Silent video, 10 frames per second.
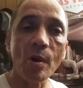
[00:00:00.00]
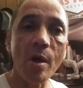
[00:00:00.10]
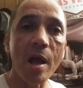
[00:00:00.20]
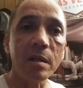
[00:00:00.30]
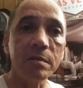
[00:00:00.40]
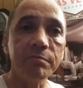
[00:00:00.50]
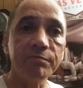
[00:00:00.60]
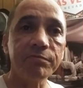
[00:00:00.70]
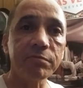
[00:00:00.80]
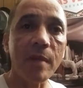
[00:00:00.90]
Well,
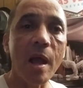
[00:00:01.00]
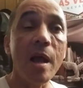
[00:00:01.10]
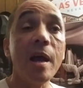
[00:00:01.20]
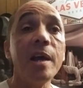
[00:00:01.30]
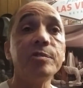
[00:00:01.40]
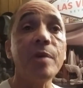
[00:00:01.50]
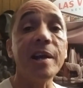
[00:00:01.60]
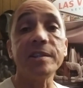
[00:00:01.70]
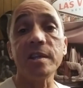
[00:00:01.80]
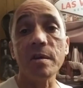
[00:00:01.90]
I
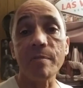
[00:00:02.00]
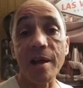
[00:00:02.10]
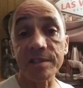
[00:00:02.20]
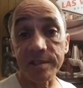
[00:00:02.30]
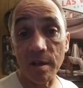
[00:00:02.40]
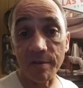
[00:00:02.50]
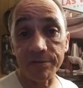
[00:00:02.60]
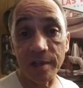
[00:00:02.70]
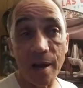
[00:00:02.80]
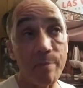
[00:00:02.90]
try to tell
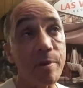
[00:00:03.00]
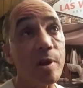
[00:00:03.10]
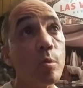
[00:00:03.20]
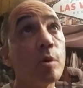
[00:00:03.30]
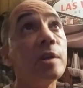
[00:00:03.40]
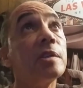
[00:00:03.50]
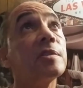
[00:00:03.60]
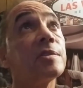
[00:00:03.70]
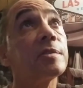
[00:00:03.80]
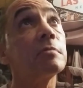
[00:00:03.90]
myself that I bear
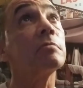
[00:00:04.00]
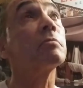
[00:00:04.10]
witness.